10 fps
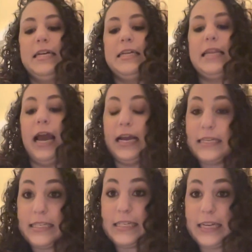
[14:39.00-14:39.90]

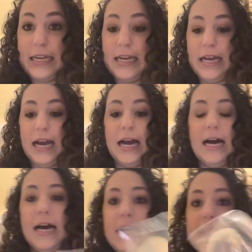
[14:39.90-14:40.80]
Next,
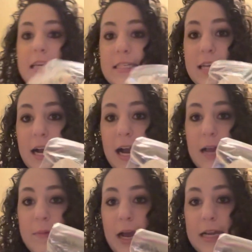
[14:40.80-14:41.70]
these I
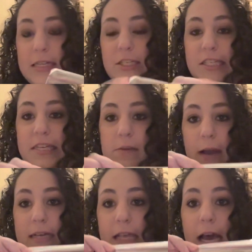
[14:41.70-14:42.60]
packaged the tea
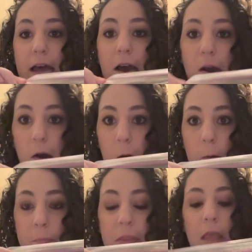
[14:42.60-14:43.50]
bags at
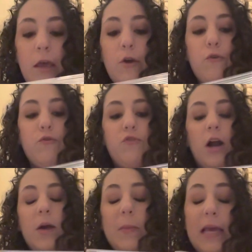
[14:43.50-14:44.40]
home
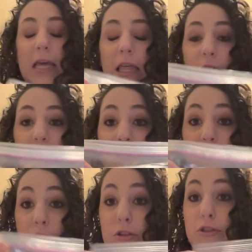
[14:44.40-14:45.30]
from
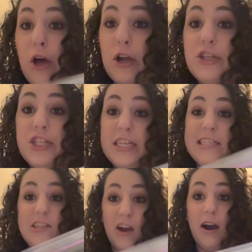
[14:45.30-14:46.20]
the
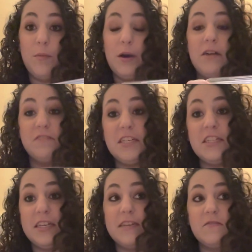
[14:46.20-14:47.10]
largest tub of tea
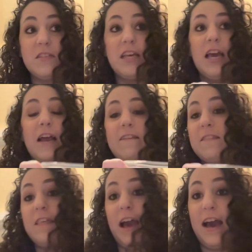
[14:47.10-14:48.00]
leaves
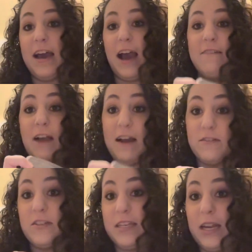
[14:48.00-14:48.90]
that I've
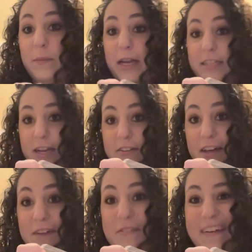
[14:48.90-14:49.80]
ever seen in my entire
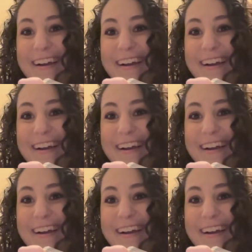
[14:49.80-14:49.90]
life.